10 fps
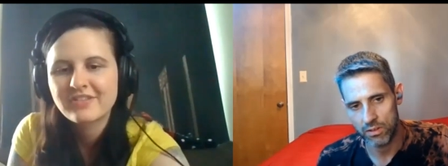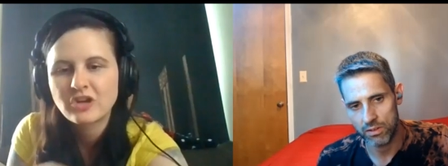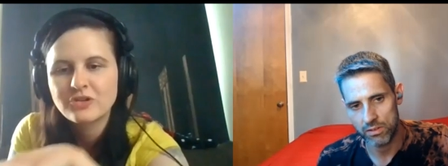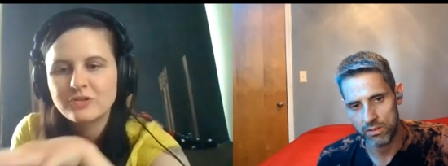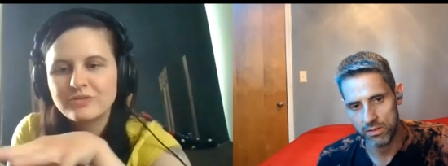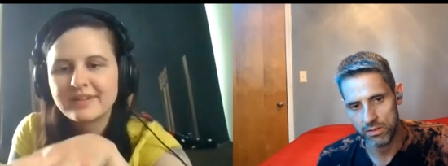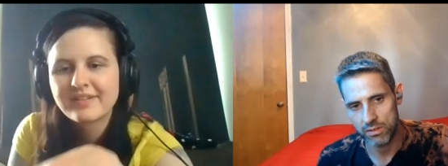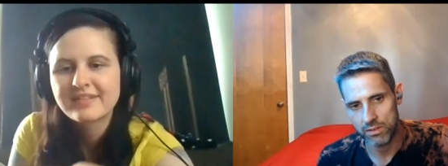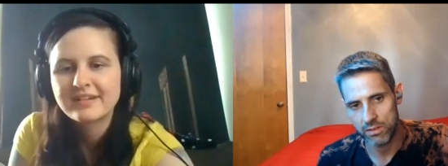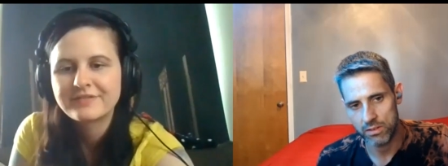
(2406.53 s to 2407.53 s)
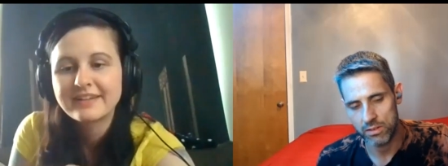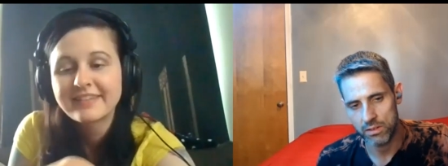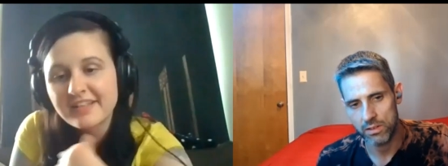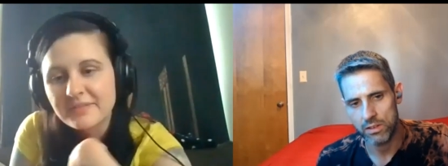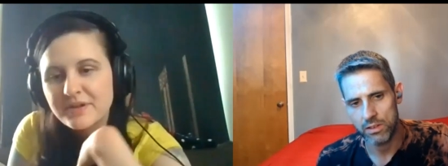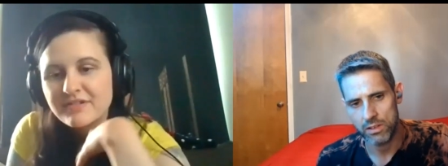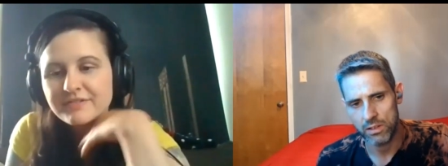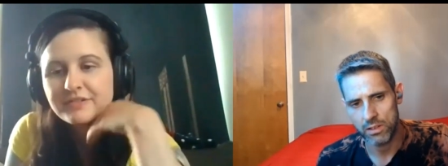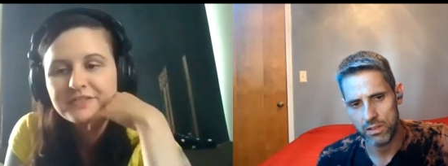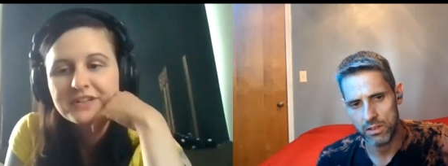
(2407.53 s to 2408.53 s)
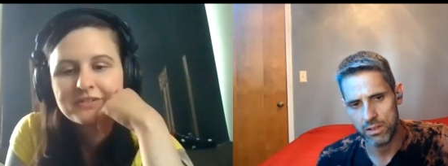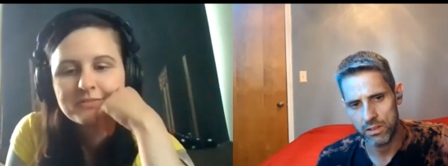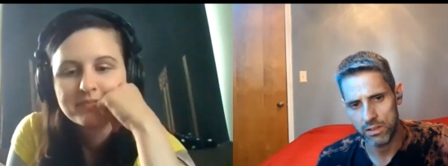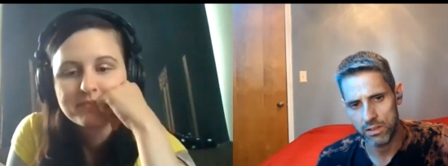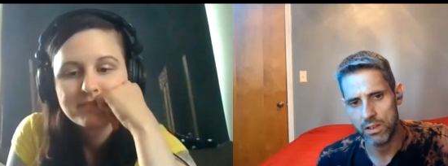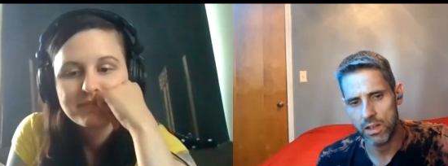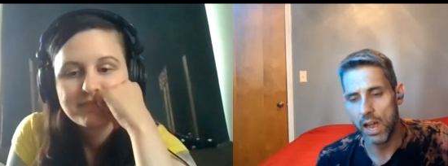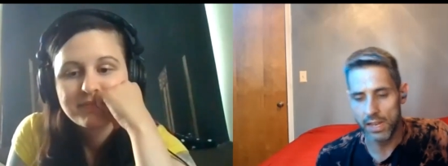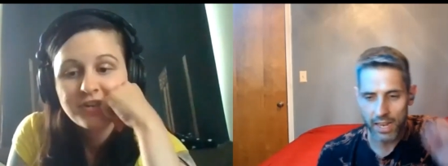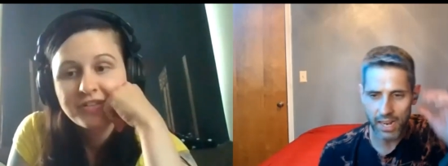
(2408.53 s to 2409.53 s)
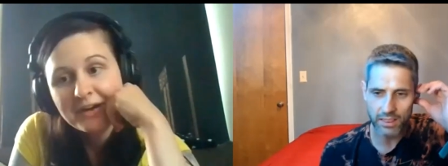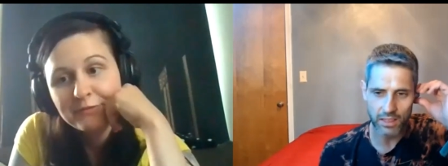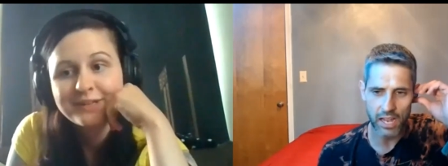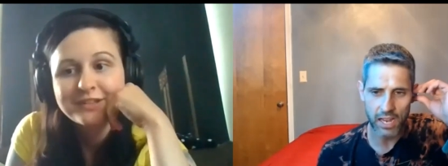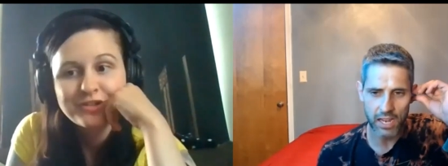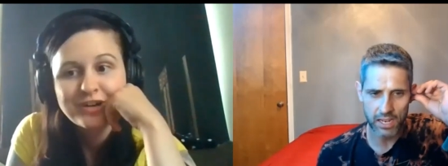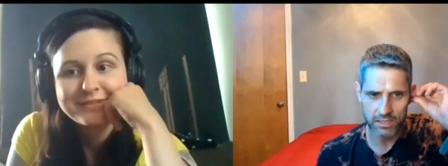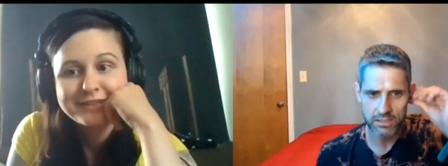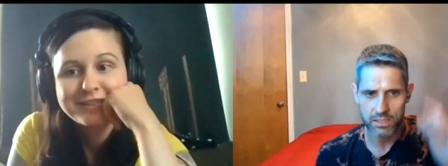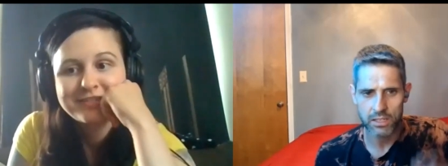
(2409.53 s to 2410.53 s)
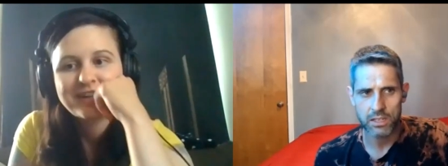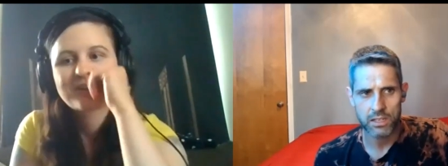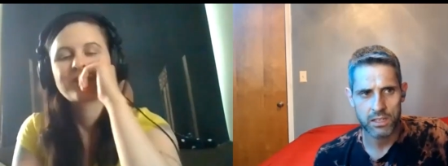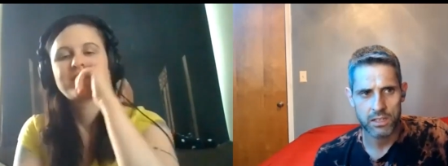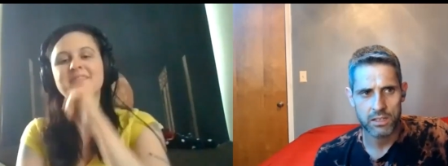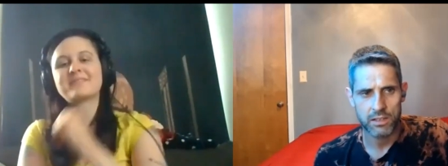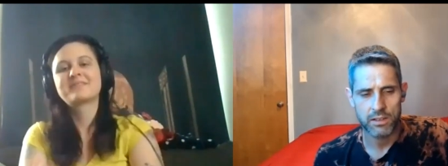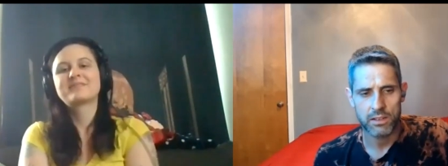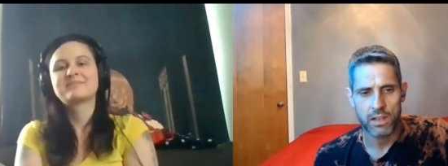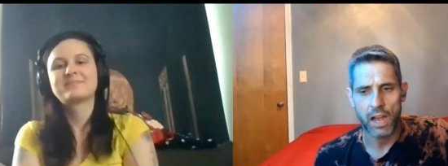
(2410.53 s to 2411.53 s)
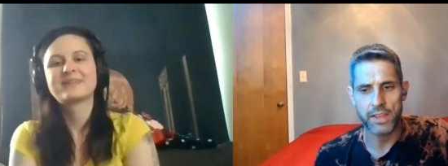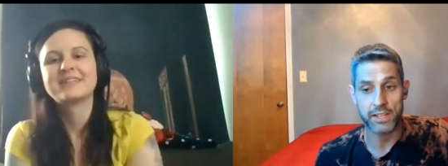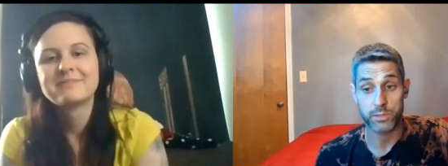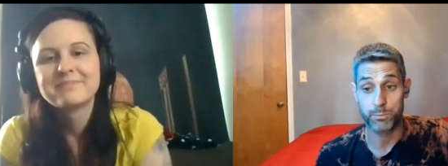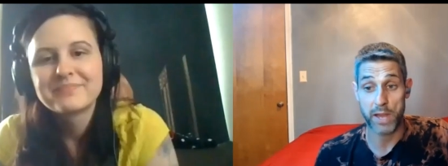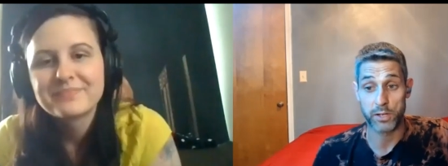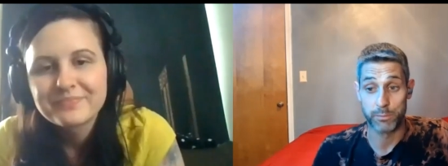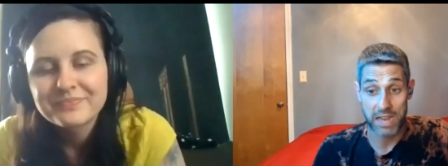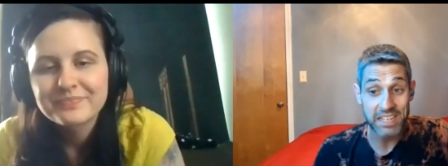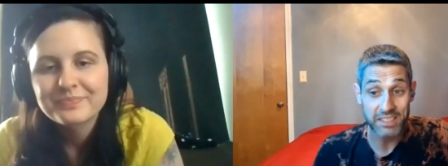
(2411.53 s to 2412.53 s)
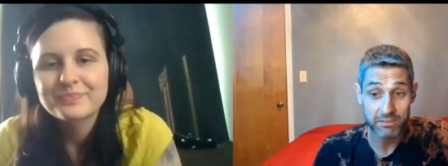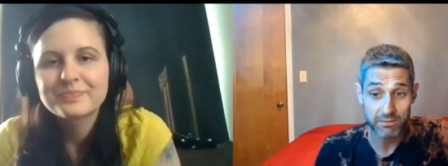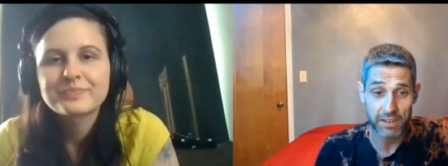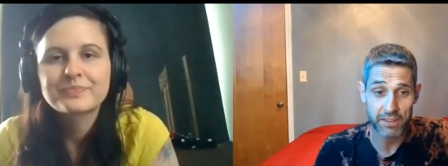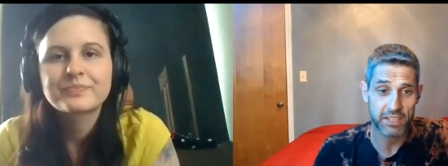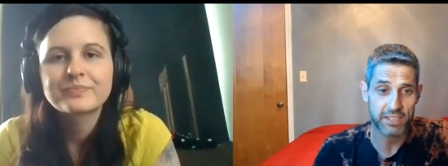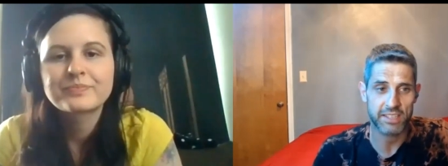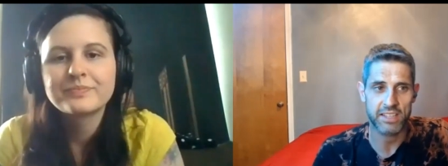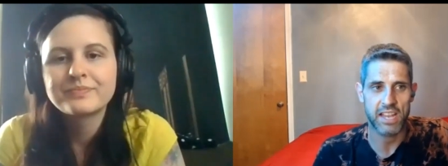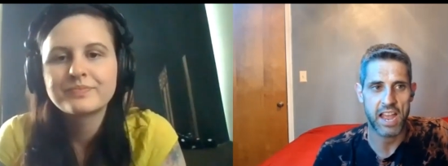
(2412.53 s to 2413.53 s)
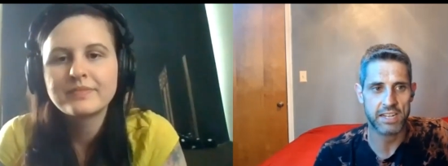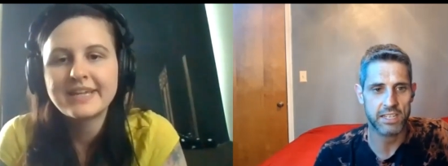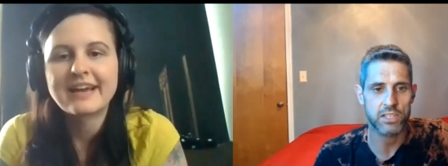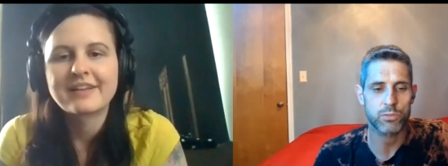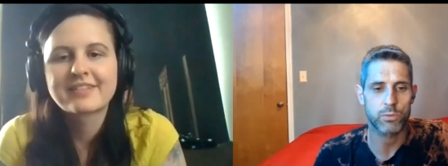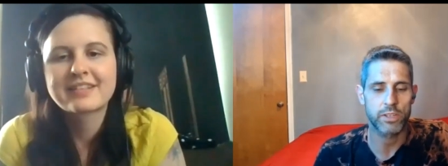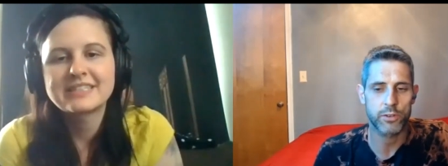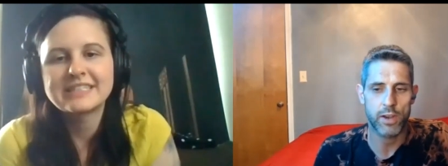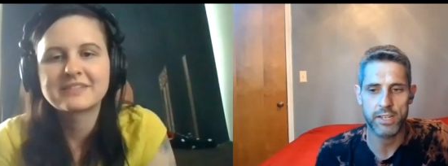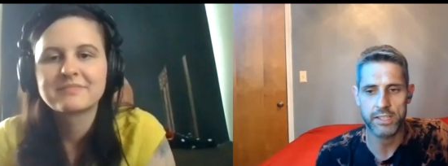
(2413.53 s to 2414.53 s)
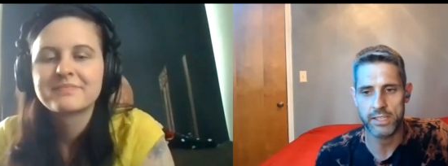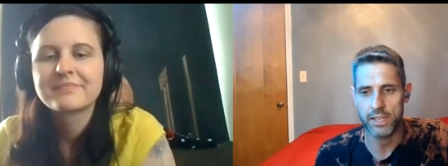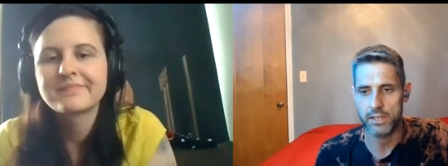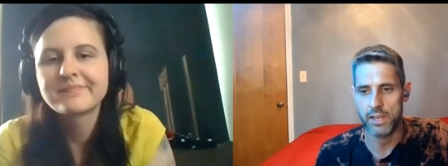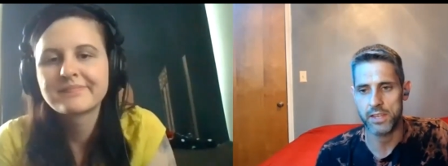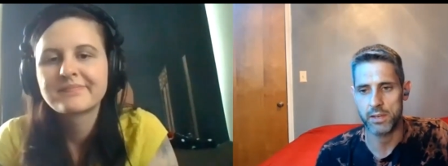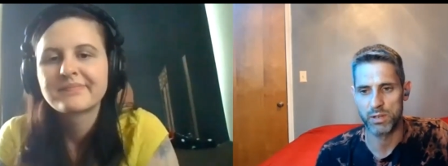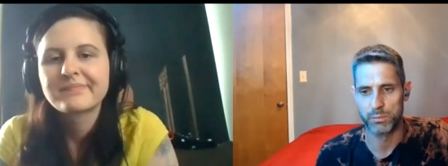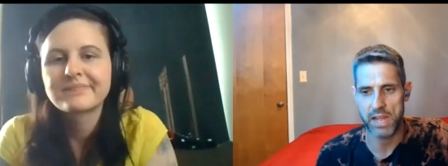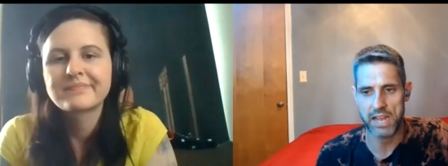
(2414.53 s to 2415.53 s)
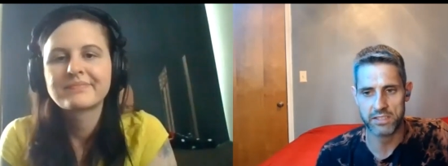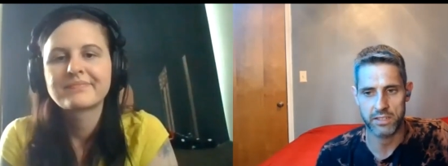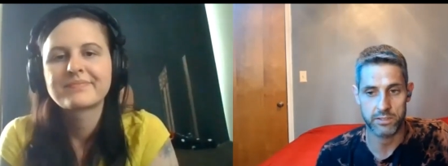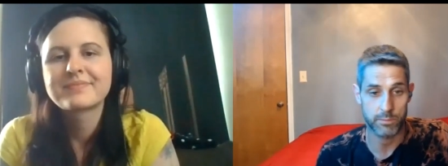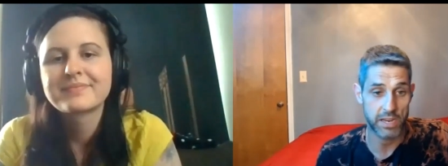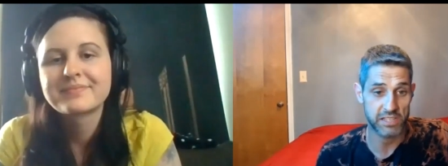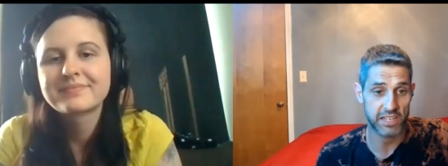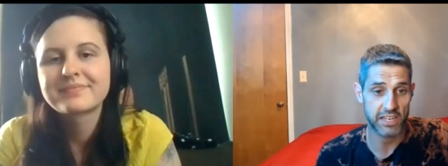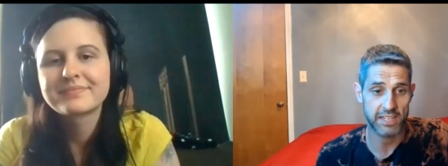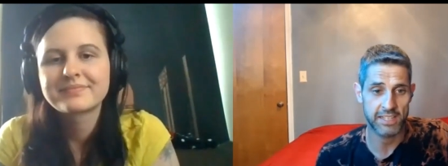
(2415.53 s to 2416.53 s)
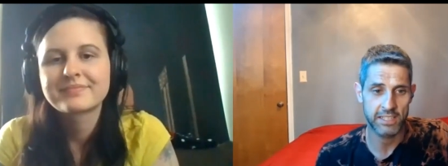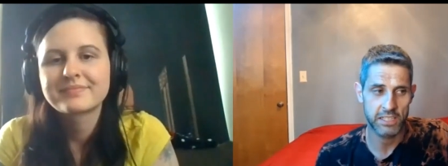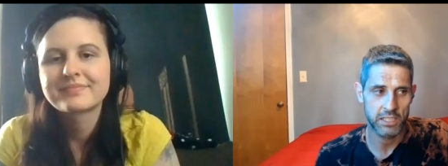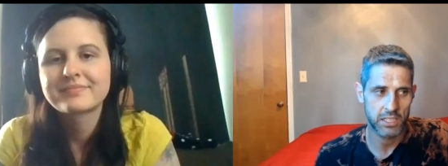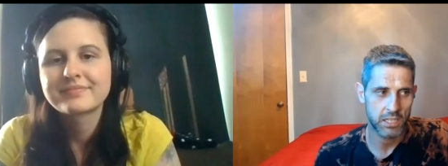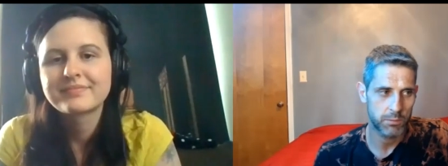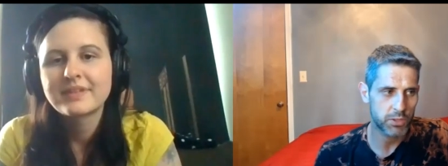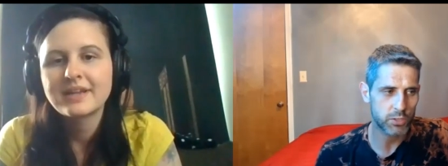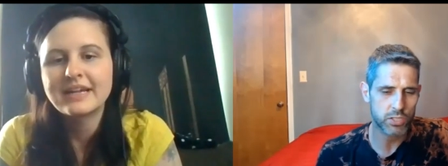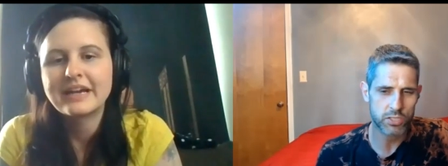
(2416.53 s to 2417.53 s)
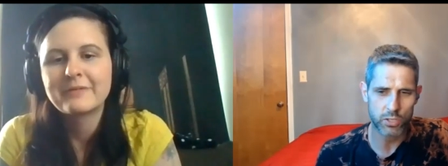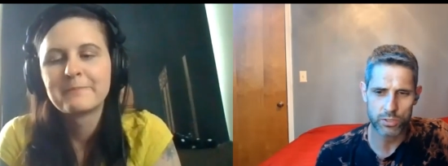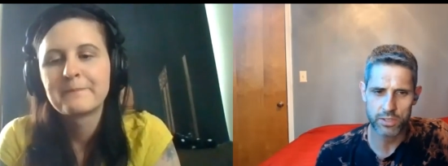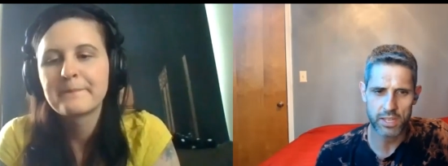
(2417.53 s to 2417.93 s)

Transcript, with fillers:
Speaker 1: toned and stuff, and I think it's a beautiful film. Uh, yeah, I went the driving too, actually. But, I think it's
Speaker 2: better made. I think that the acting yes, is really great yeah. in it, and I think Bill Paxton is amazing in it. But there's yeah. just certain